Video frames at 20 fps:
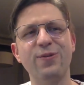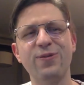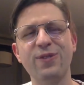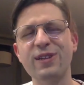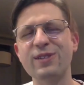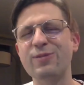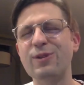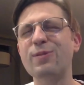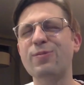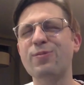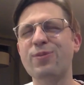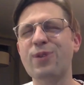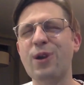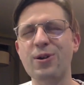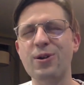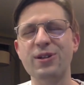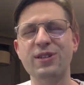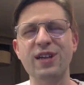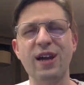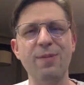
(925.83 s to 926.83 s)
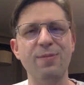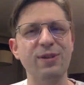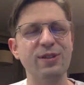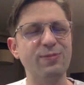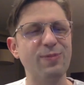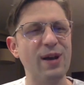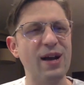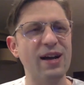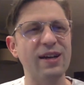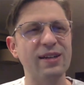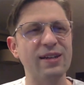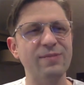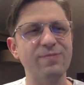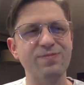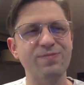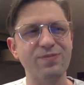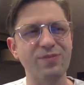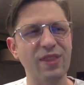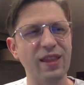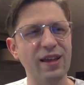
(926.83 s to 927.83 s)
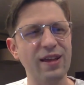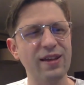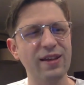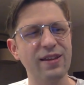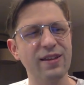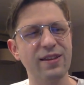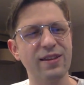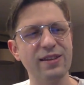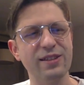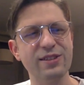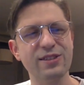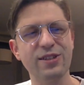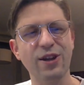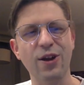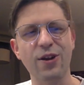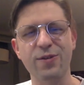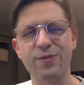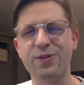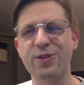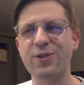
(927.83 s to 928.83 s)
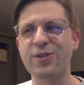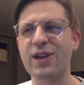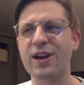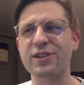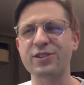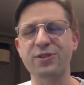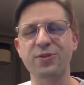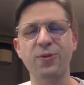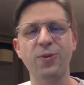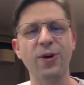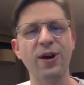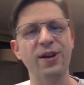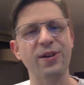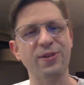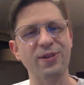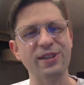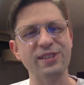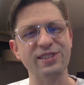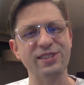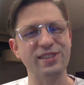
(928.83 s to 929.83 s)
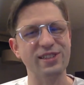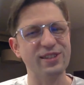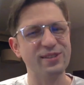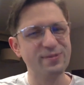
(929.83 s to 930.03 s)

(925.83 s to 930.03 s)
we prototyped this back in the start of 2001 originally.